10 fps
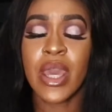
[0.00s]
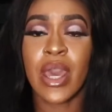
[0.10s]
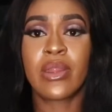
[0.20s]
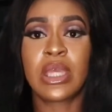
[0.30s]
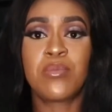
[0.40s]

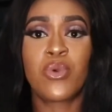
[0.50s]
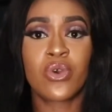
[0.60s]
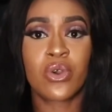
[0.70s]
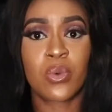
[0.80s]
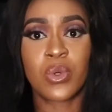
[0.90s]
and then pour
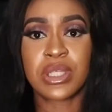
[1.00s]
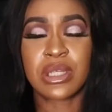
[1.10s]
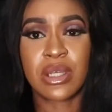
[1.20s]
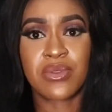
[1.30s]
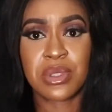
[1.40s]
hot water
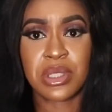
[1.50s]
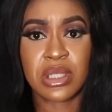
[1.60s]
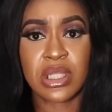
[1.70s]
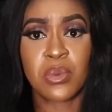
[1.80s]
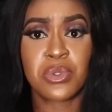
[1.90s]
down the sinks.
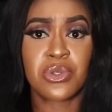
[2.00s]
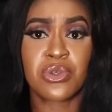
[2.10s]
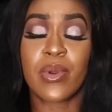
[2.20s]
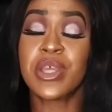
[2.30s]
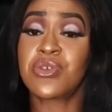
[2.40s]
It will
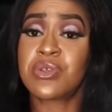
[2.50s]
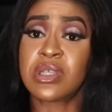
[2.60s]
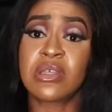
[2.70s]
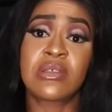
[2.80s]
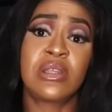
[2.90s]
deodorize your
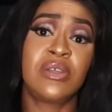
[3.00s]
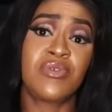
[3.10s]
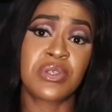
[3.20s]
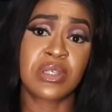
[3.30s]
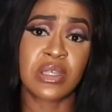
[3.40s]
sinks and leave your
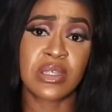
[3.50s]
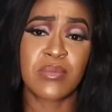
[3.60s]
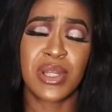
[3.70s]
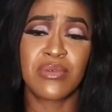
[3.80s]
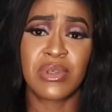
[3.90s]
sinks
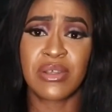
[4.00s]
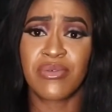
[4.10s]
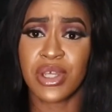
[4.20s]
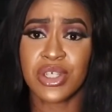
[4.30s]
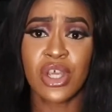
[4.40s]
smelling really
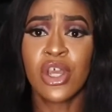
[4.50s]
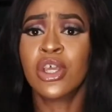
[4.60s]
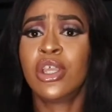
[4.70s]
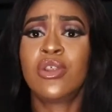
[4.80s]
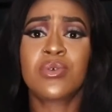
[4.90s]
fresh.
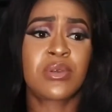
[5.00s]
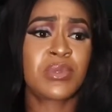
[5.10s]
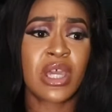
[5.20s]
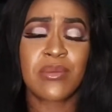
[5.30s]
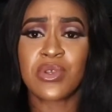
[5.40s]
You know,
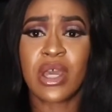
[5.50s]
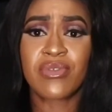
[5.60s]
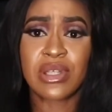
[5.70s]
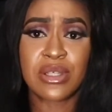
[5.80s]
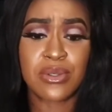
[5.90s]
sometimes you have
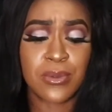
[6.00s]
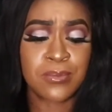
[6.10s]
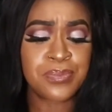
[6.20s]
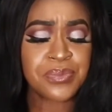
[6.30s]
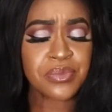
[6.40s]
the little
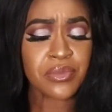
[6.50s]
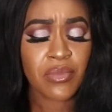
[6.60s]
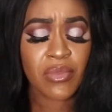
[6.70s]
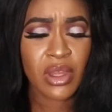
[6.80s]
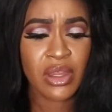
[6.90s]

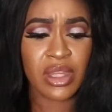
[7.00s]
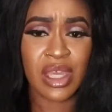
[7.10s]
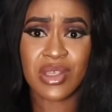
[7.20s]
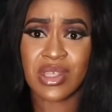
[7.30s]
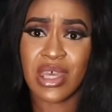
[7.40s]

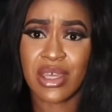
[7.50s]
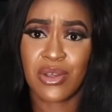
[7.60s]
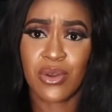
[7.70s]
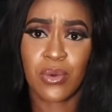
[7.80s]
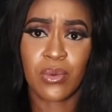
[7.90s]
things that, you
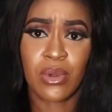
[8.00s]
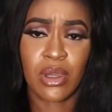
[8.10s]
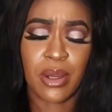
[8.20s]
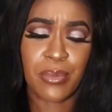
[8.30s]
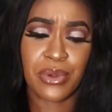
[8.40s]
know,
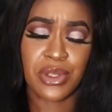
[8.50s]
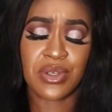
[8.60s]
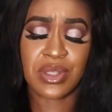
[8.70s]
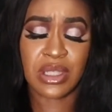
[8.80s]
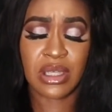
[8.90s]
are put in your
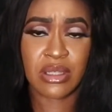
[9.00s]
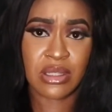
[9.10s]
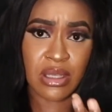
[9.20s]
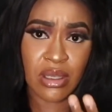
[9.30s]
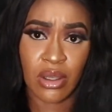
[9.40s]
sink
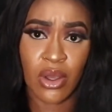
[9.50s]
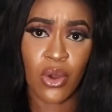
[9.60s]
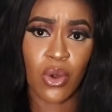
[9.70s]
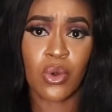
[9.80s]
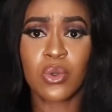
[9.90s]
to
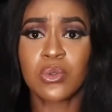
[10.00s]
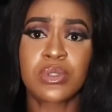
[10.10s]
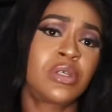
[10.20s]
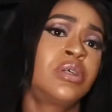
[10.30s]
hold